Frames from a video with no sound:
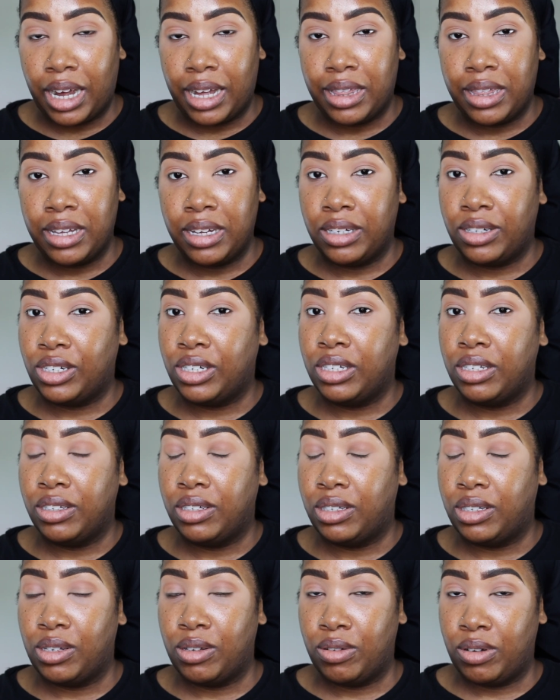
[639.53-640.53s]
I think
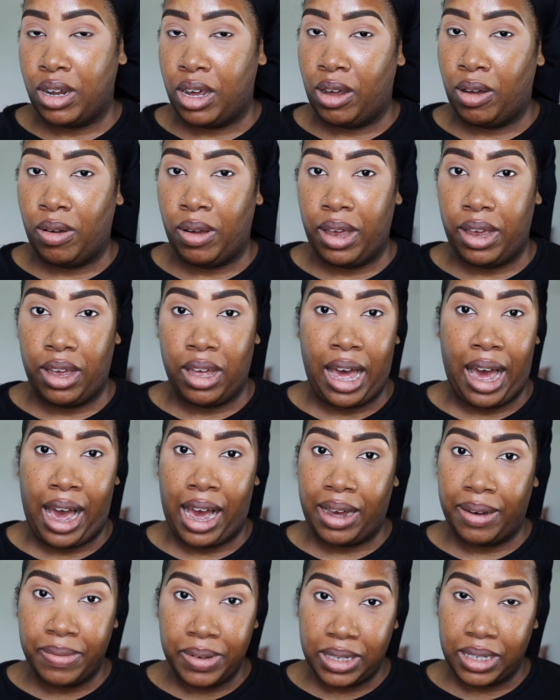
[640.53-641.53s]
she's, you know,
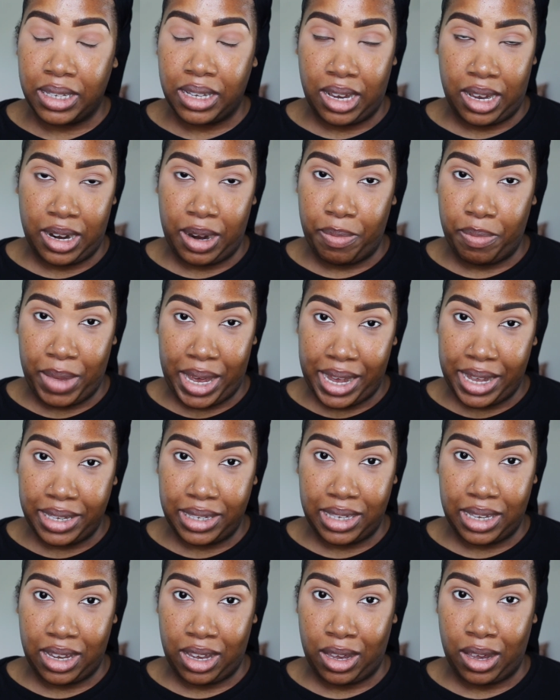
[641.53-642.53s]
obviously an
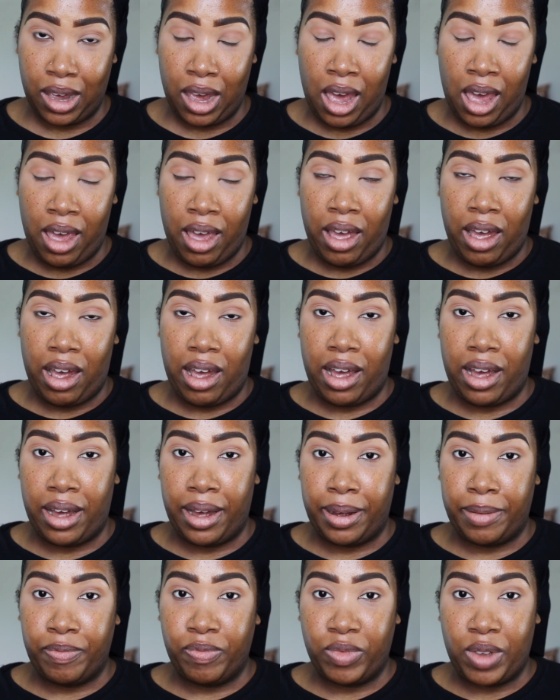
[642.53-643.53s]
amazing
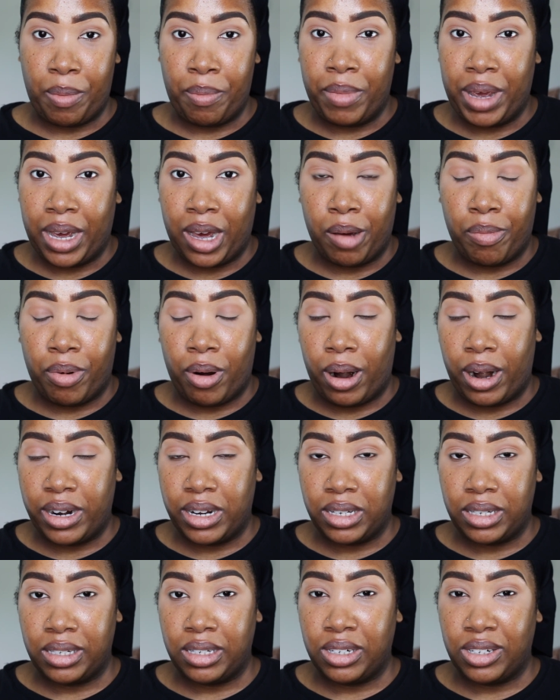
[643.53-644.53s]
makeup
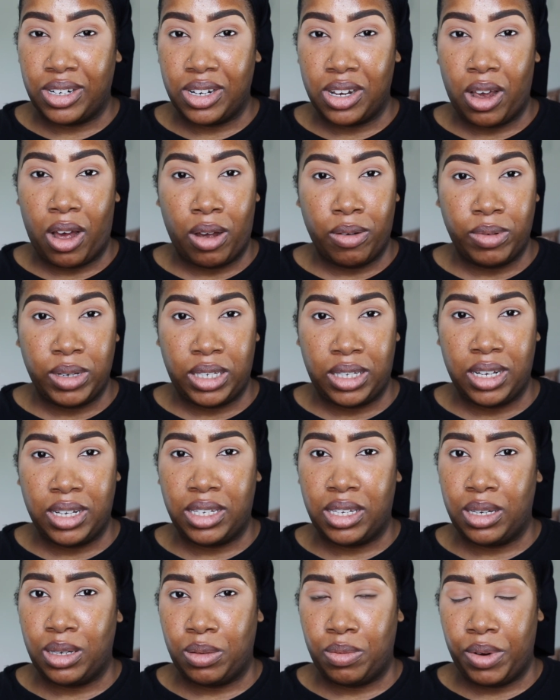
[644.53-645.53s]
artist, and she always
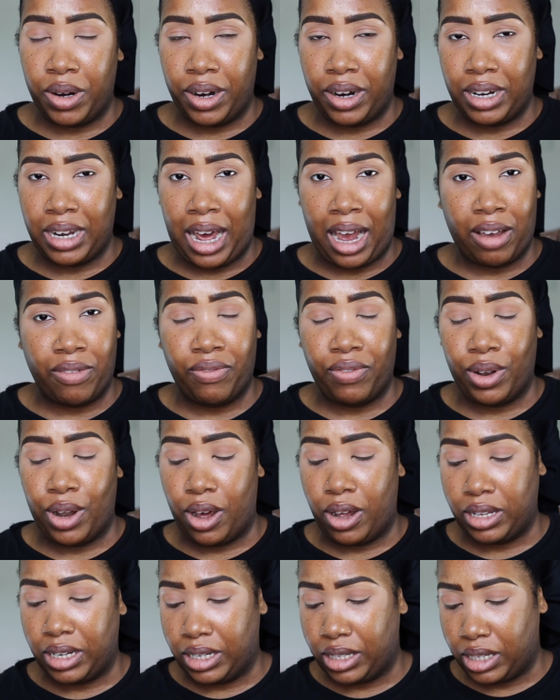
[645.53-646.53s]
does these very like
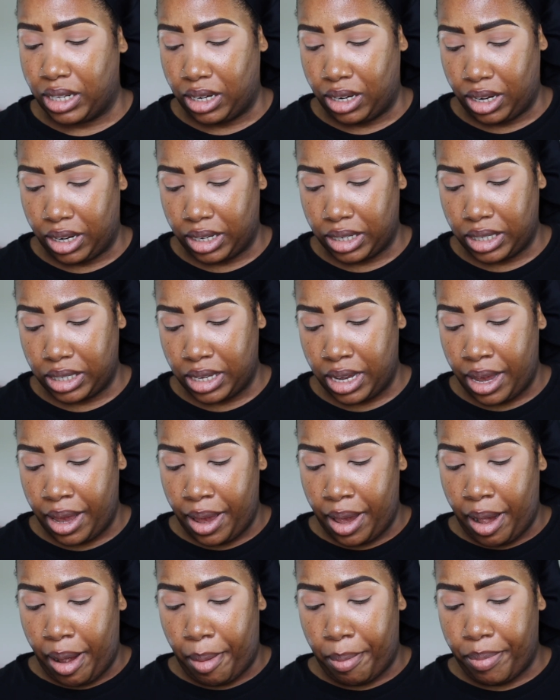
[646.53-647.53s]
flawless looks.
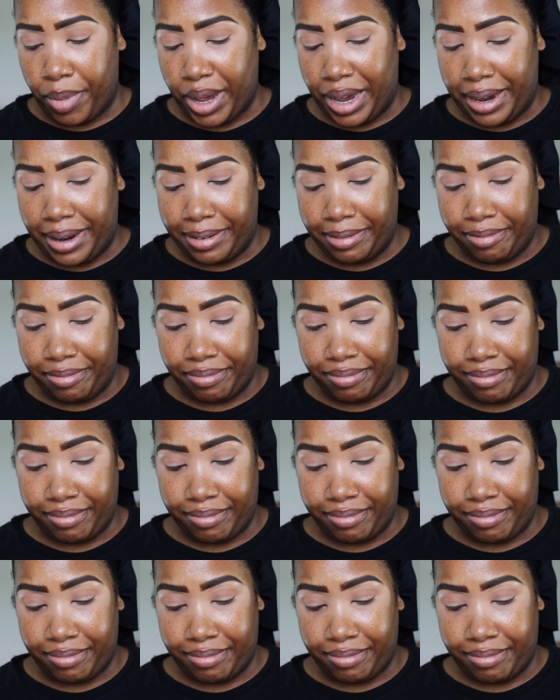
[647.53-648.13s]
But